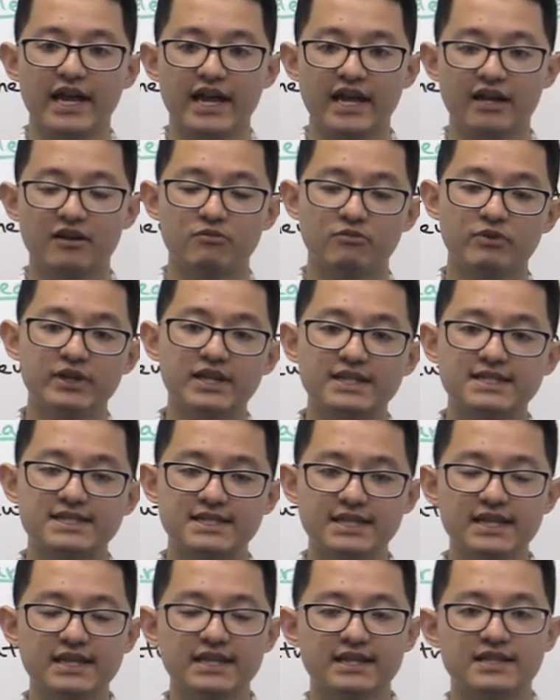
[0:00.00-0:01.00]
And we can
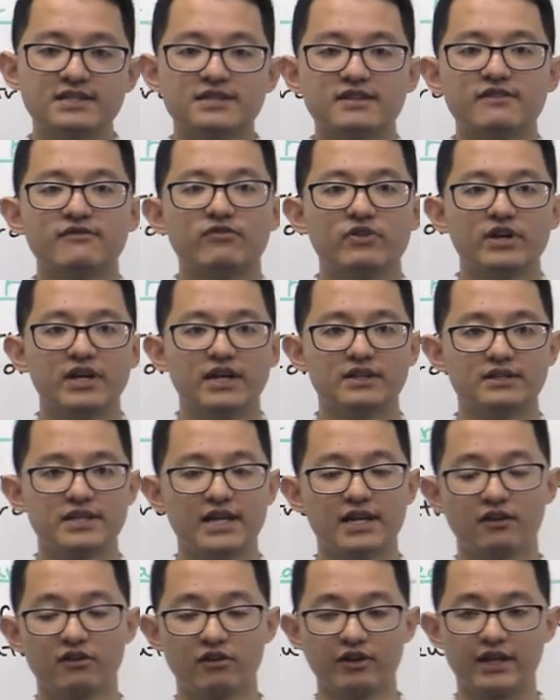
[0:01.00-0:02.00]
see this if we
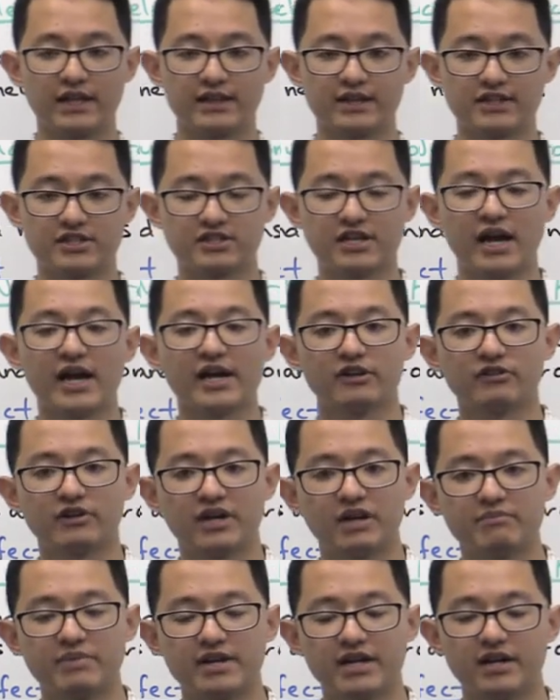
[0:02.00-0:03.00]
take a look at this
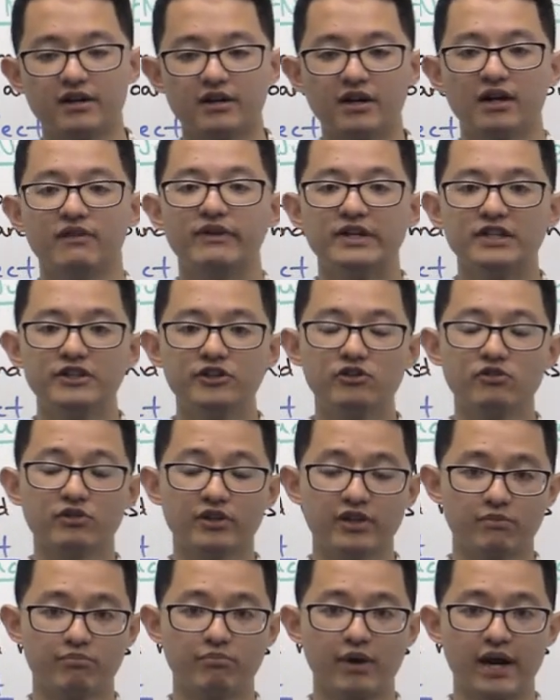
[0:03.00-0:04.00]
diagram here of a
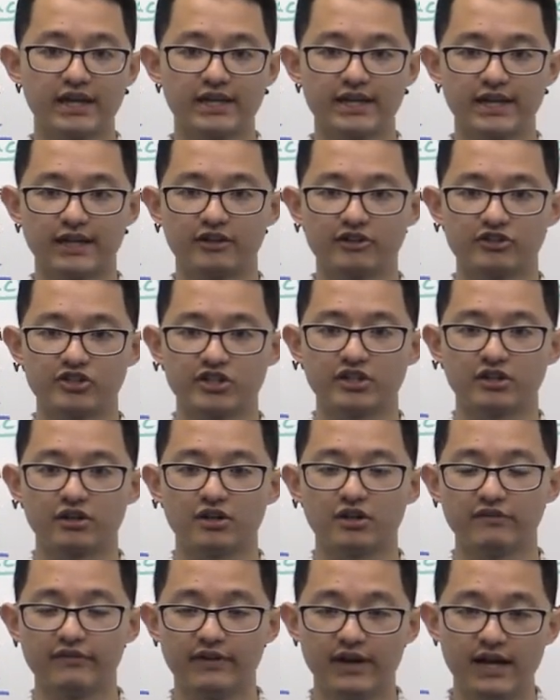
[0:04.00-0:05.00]
nuclear binding energy
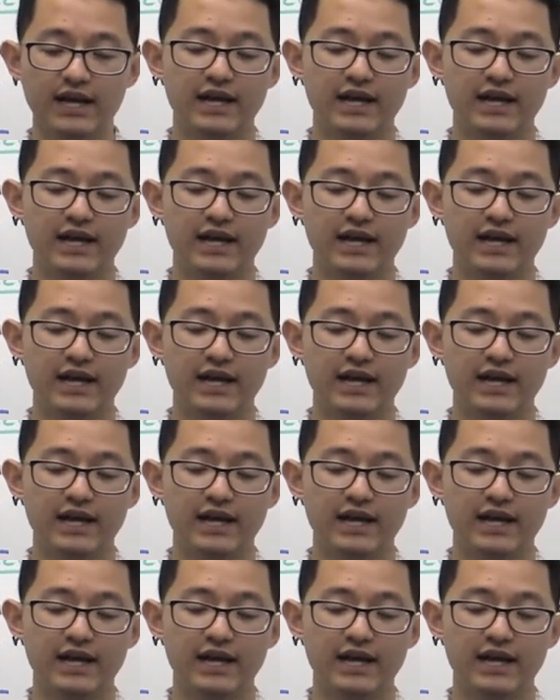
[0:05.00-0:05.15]
curve.